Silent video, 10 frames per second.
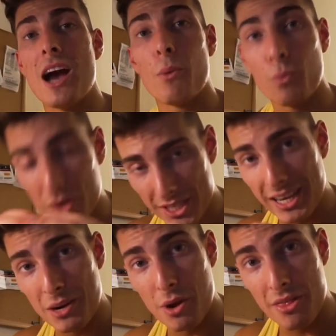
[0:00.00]
I will, once
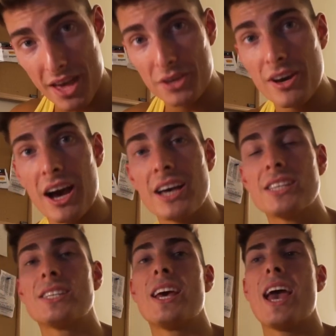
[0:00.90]
again, I want to thank you
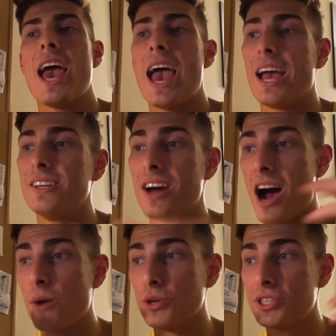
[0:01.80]
guys, and
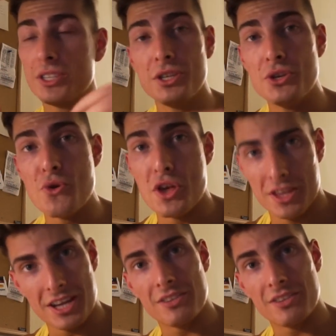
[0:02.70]
I will see you in the next